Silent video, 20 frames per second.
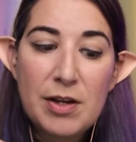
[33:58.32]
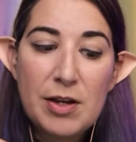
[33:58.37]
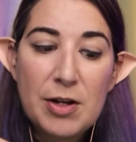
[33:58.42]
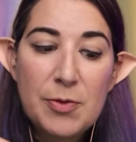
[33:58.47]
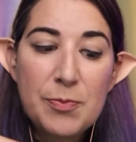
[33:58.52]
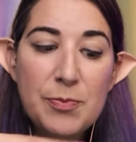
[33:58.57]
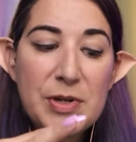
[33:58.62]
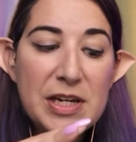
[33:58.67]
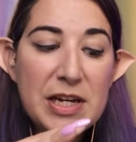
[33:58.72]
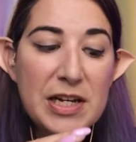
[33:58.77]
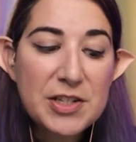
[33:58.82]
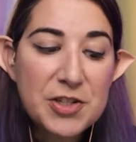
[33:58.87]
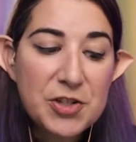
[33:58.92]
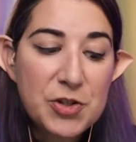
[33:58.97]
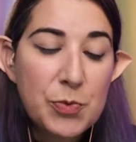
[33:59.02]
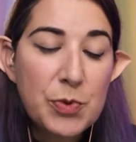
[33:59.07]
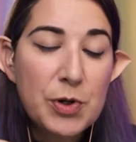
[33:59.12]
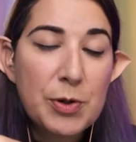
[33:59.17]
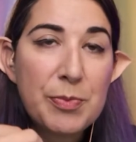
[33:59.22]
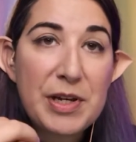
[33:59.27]
because you
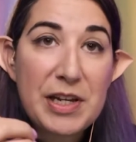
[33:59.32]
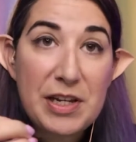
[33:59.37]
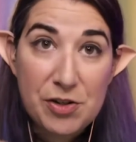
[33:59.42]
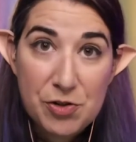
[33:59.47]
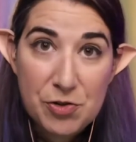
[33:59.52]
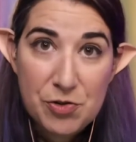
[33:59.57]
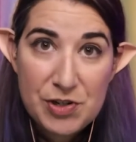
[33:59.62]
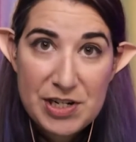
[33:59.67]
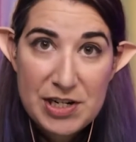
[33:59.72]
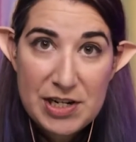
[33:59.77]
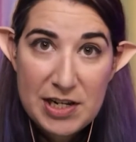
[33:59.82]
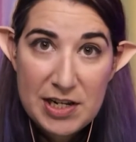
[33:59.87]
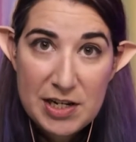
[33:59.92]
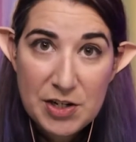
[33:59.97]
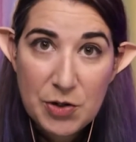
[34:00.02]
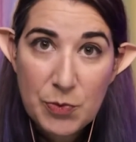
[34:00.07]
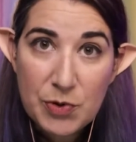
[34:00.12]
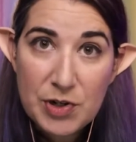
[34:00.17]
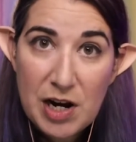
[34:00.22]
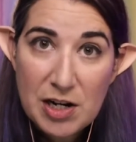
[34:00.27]
were being greedy and
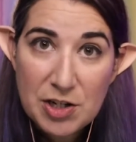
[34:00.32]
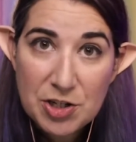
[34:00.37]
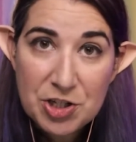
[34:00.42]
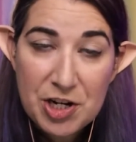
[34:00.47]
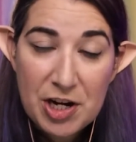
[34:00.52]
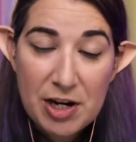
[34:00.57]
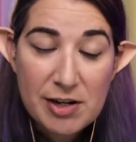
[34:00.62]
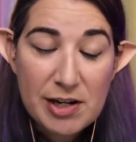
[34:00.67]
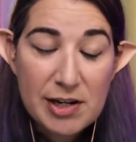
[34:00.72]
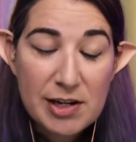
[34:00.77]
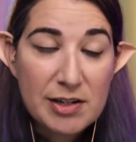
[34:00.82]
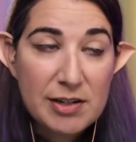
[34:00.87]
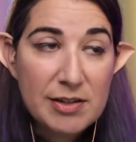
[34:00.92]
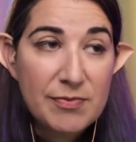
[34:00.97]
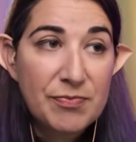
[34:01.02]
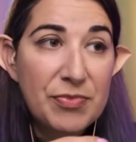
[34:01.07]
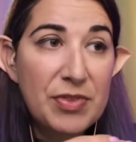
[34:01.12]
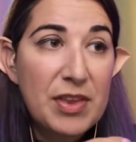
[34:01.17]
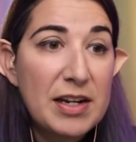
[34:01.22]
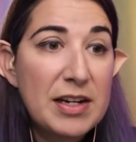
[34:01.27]
you were not sharing,
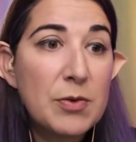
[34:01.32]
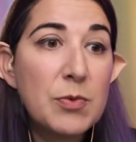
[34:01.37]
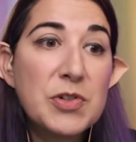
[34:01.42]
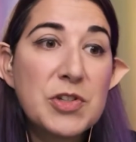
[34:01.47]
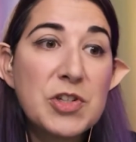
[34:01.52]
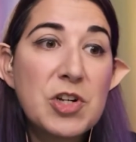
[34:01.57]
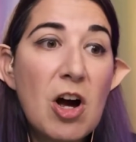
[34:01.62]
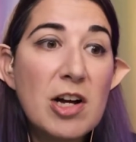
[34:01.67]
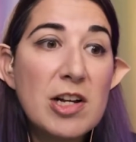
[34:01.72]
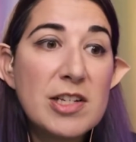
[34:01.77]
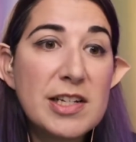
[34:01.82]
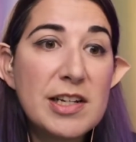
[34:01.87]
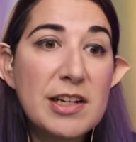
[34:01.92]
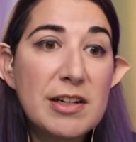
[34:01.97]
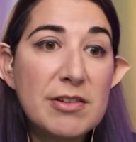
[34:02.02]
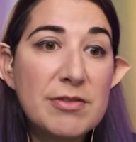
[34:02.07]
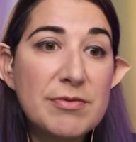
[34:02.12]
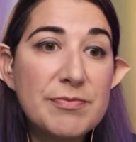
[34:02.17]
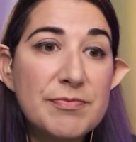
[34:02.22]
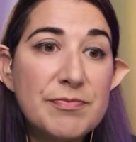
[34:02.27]
that it was
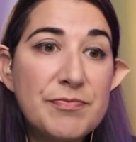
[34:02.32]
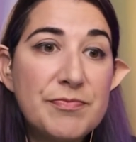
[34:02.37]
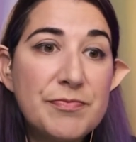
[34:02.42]
causing